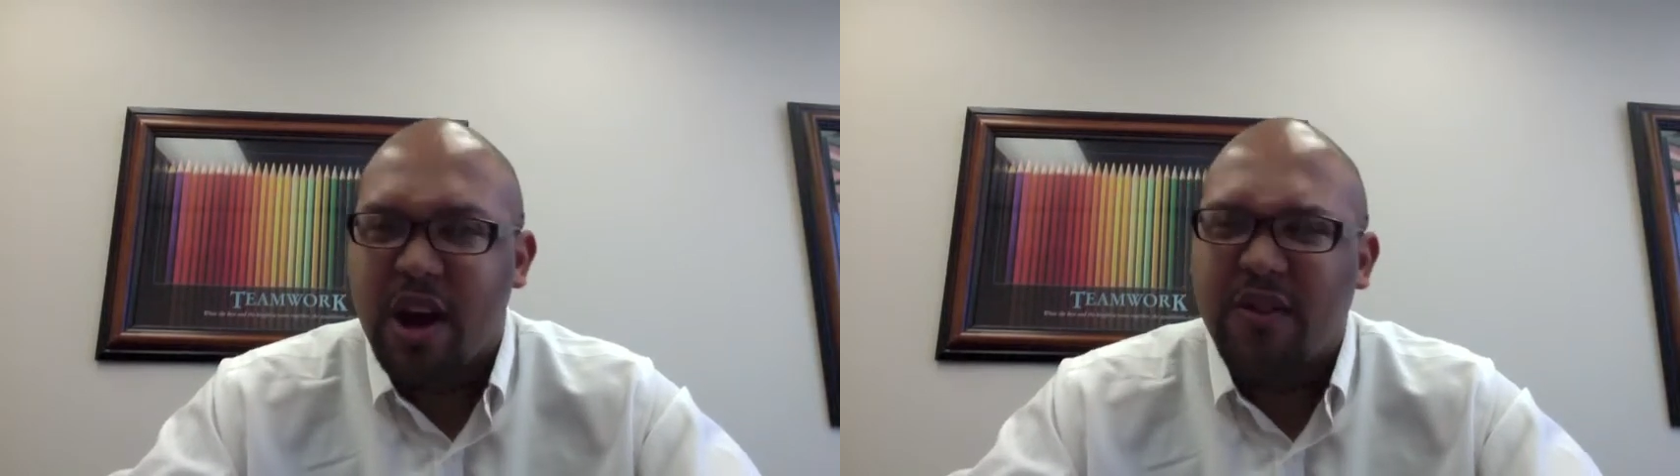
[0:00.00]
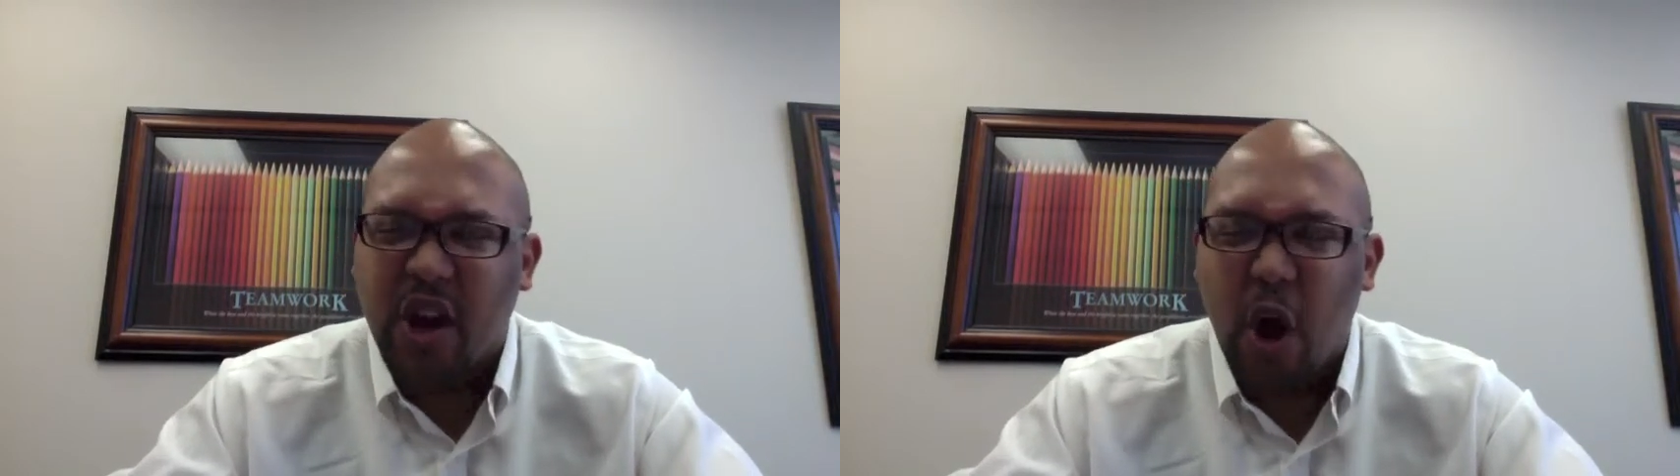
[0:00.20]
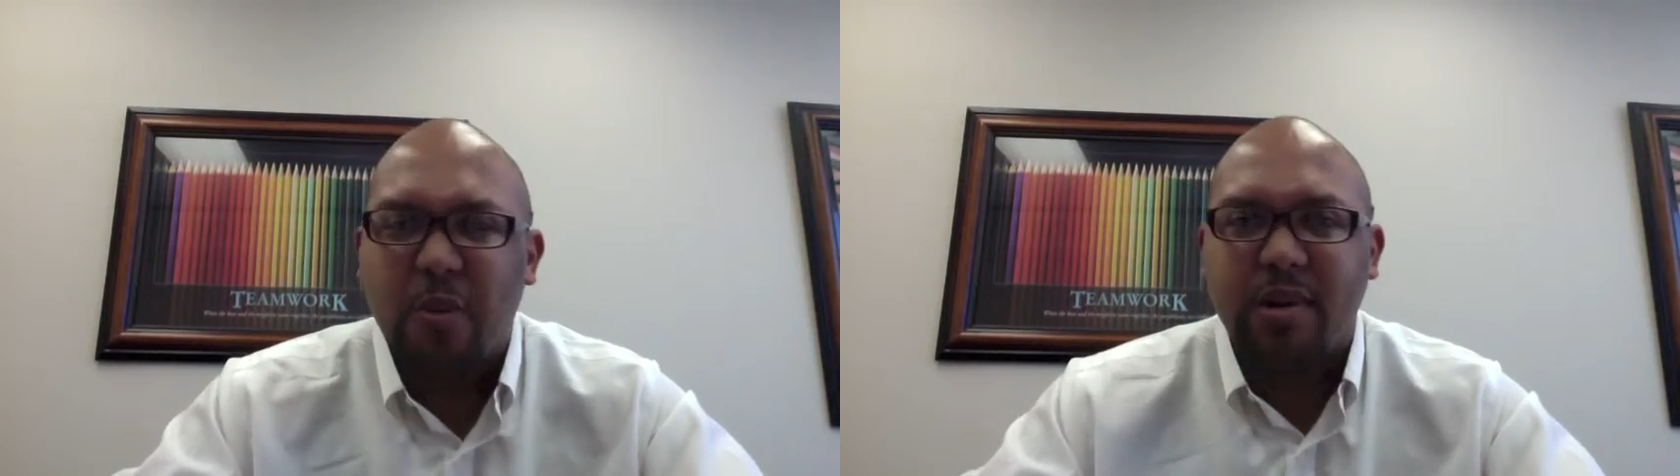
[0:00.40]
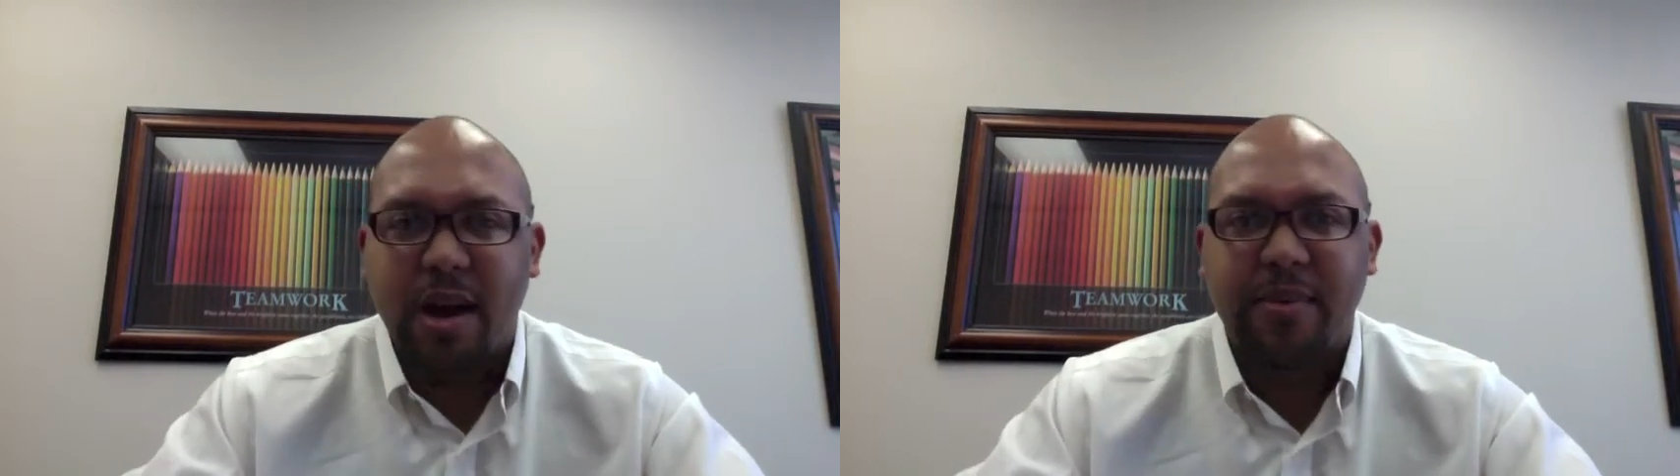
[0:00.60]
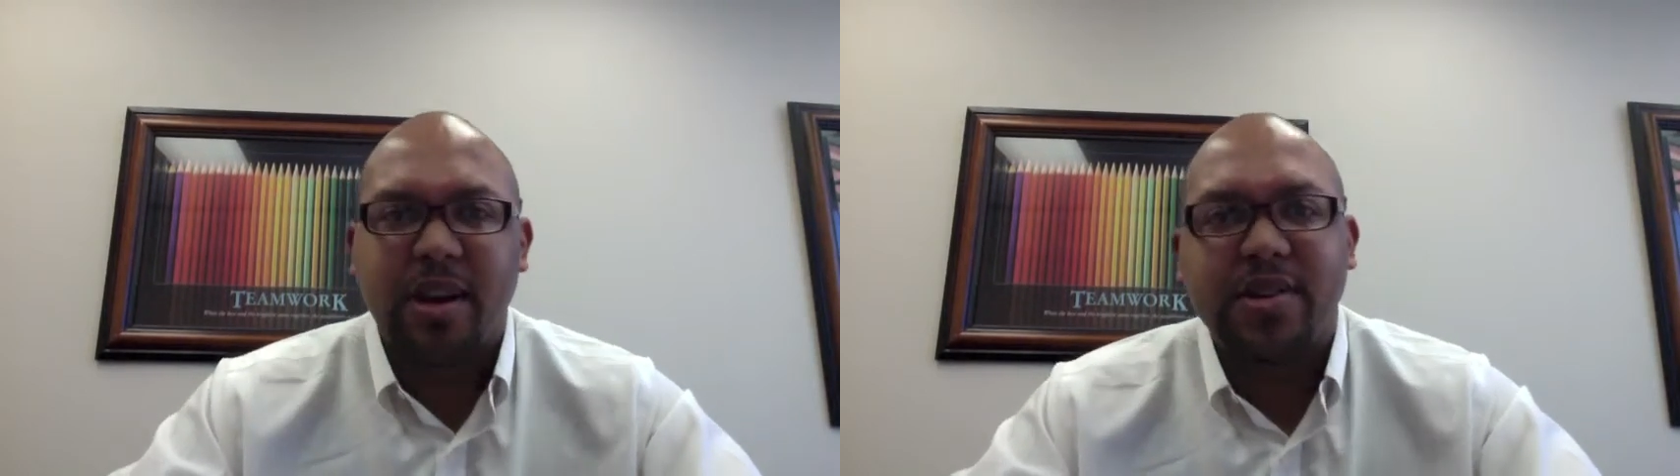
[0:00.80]
every
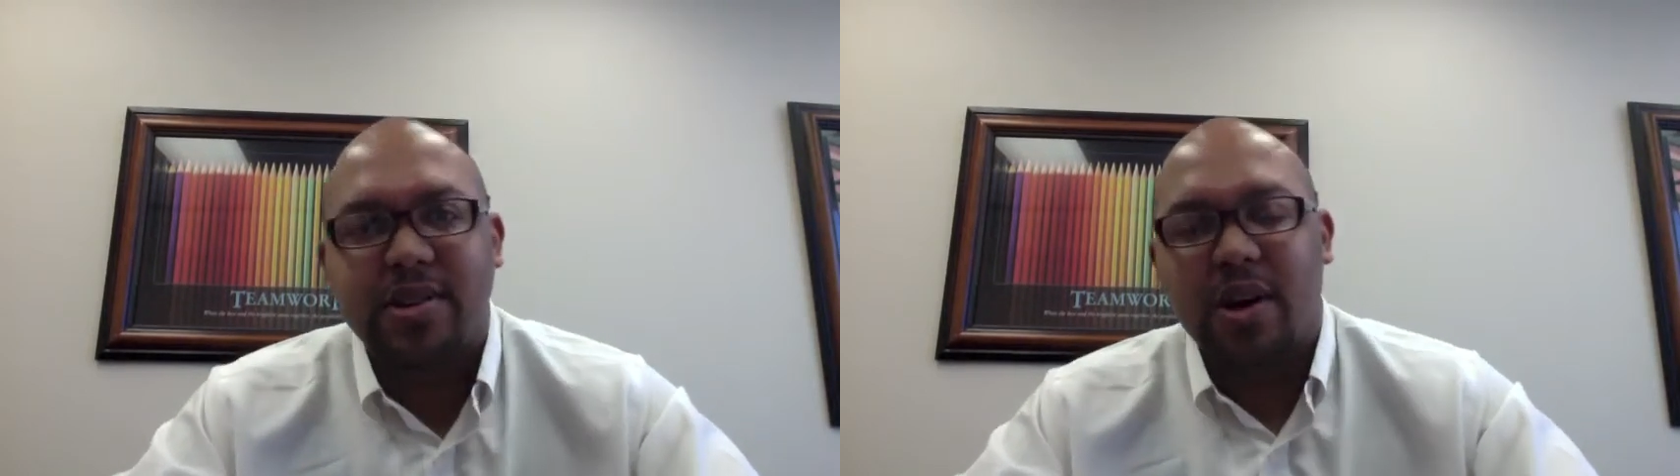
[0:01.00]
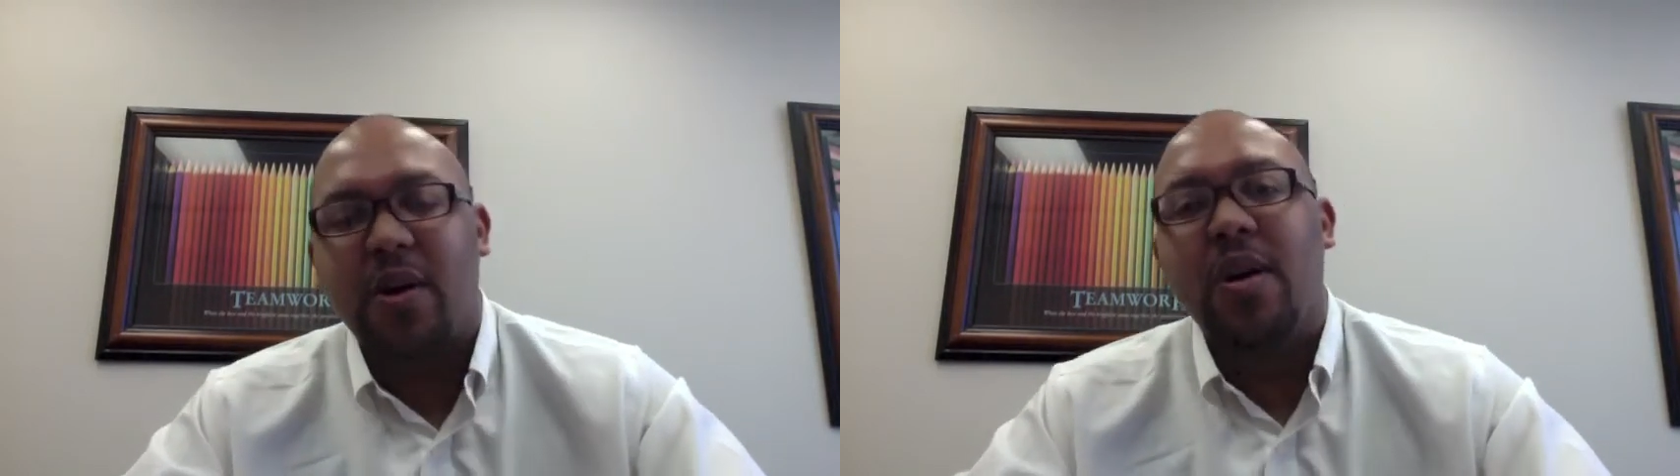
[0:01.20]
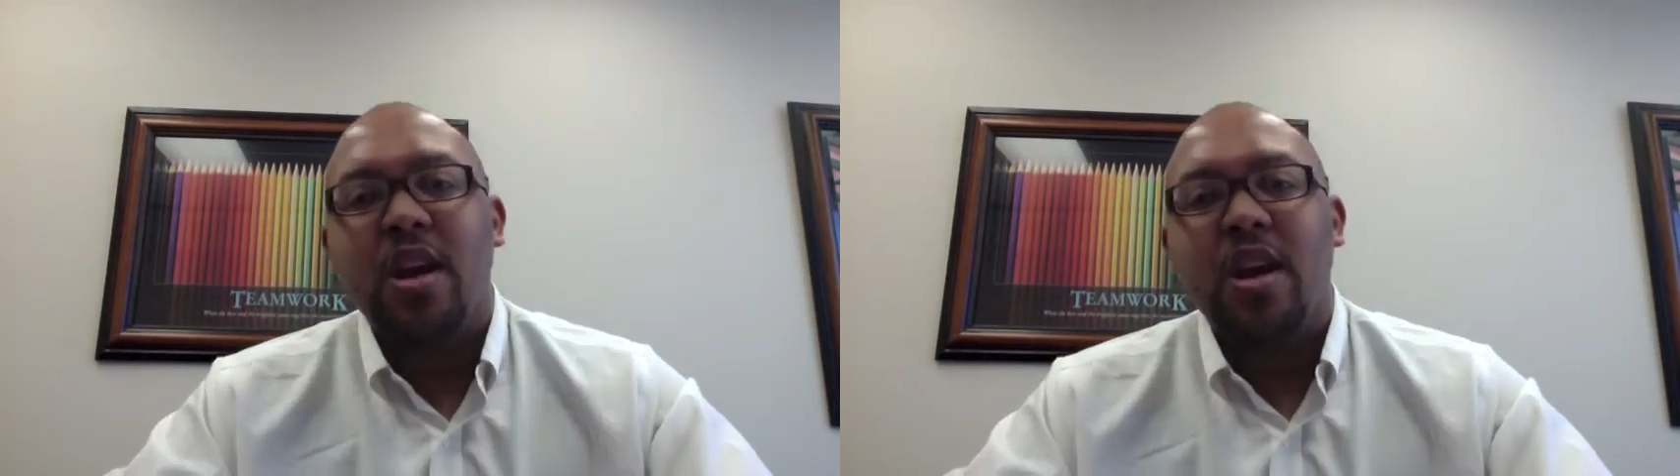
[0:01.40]
homecoming or so